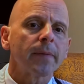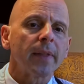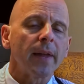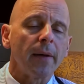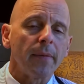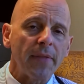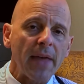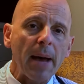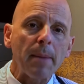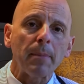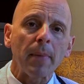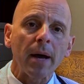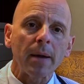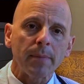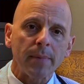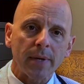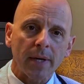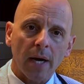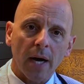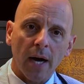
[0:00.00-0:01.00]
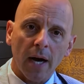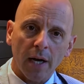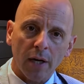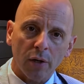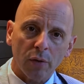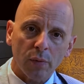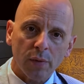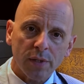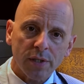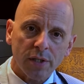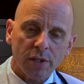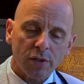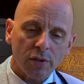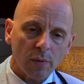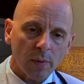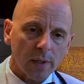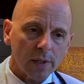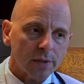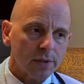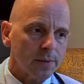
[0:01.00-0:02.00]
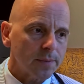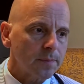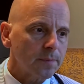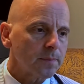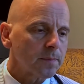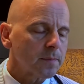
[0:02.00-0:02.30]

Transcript: And that might be a higher risk situation.